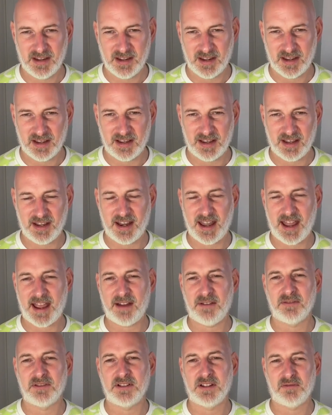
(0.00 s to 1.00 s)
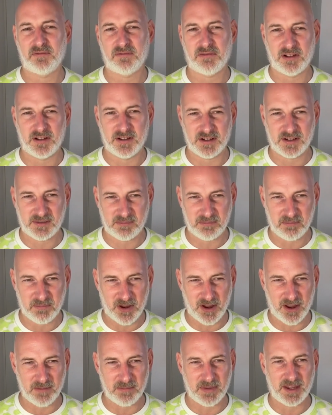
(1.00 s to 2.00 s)
And then how different
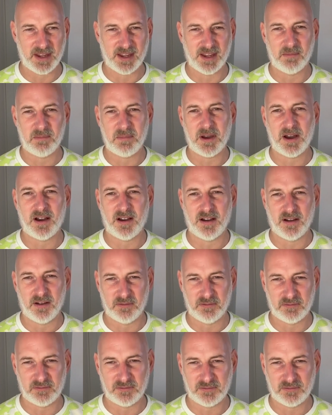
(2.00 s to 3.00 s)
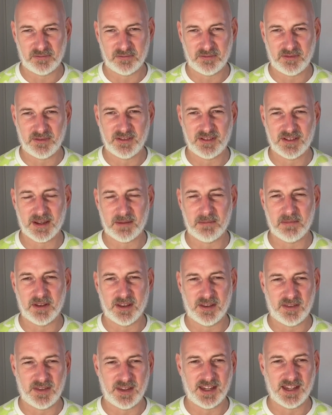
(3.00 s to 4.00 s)
might be a part of some of
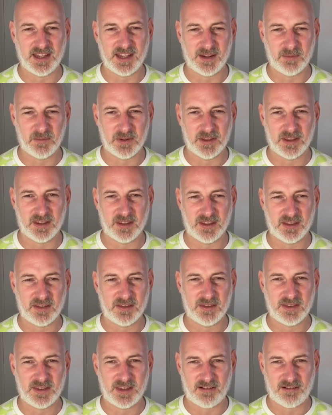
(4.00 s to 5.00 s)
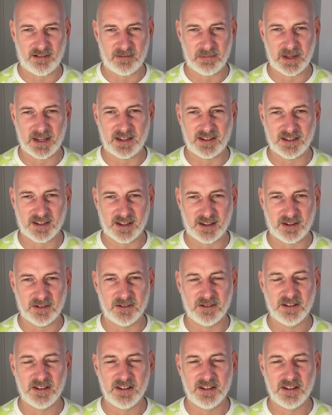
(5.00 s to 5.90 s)
the thinking with the therapy. So,